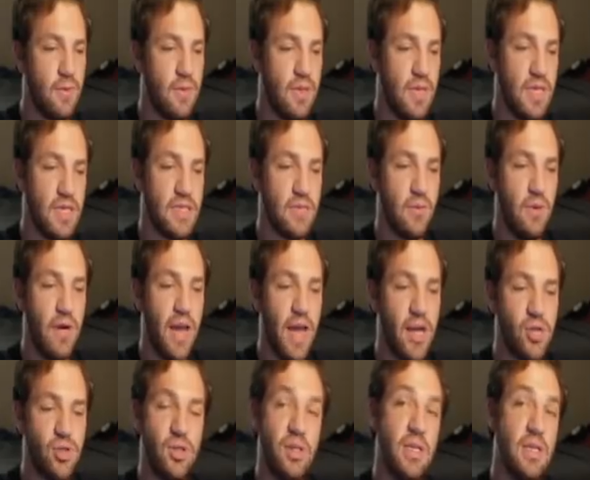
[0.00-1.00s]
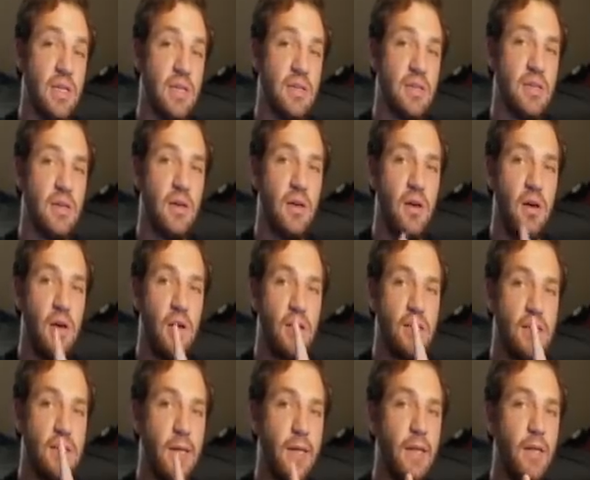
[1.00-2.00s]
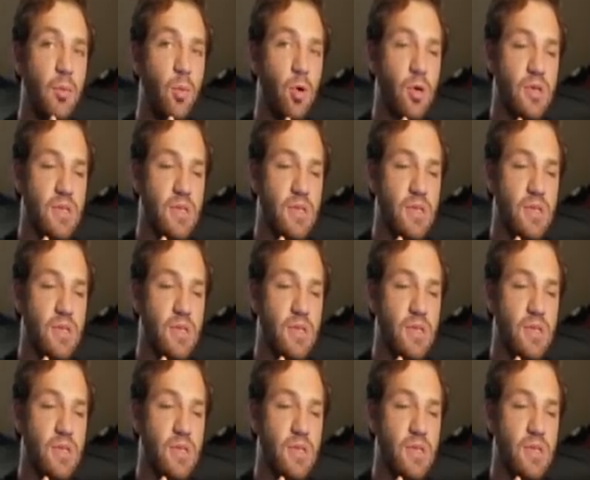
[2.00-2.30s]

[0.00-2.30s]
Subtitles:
this one actually is slightly more